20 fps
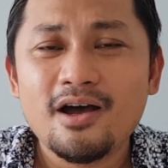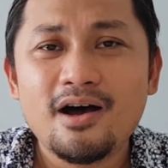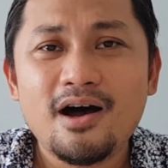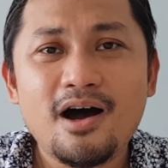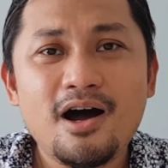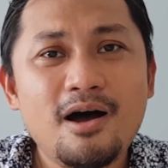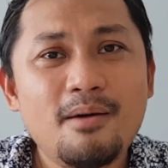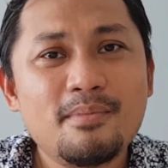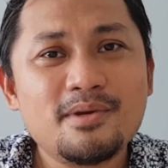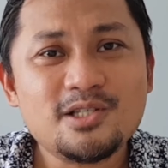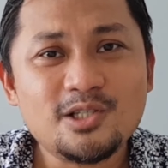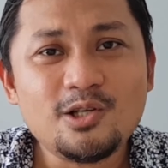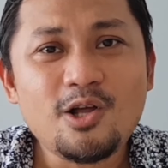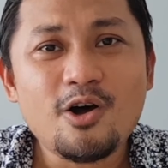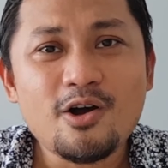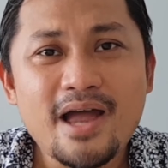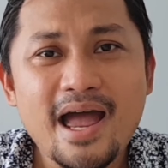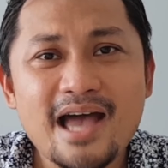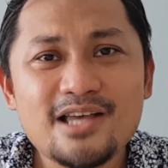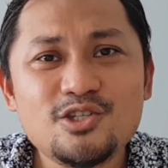as
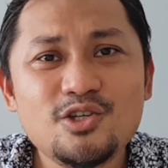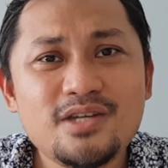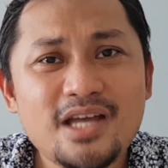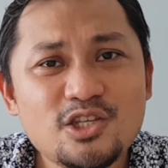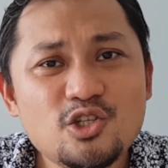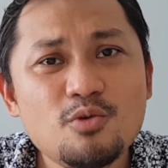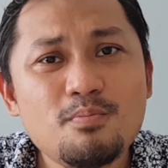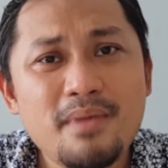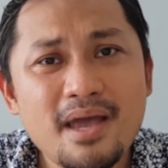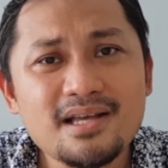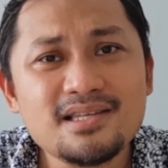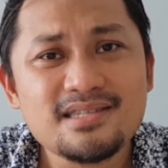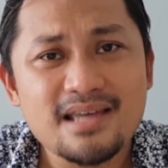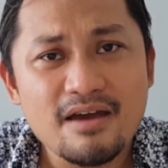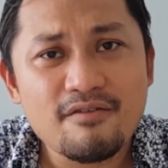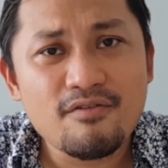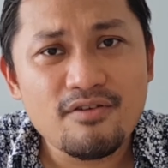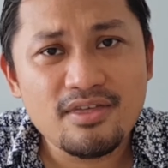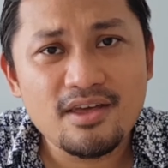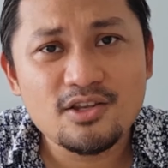long as you get to mix
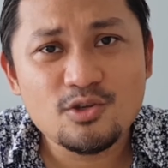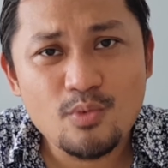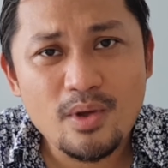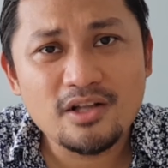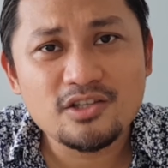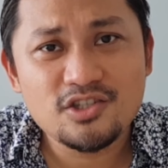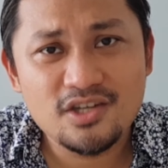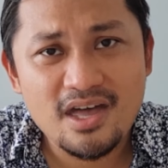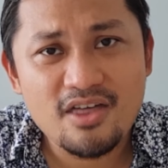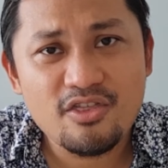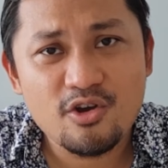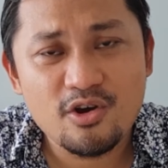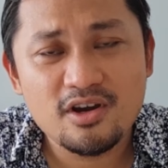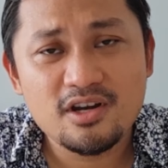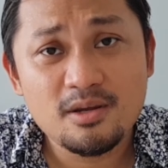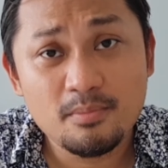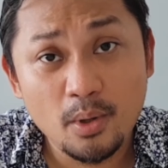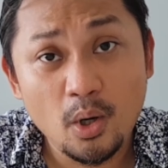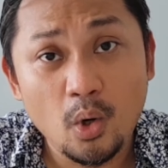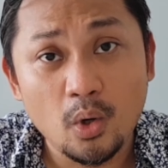everything well together in
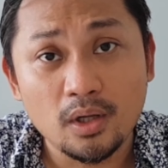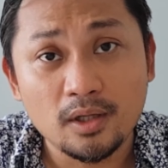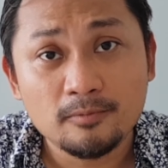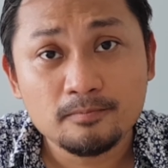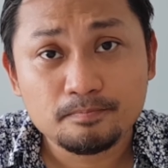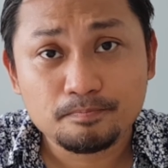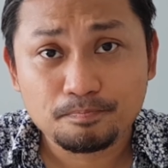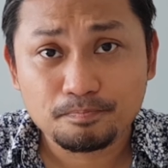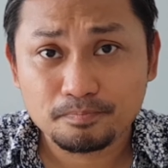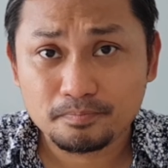the bowl.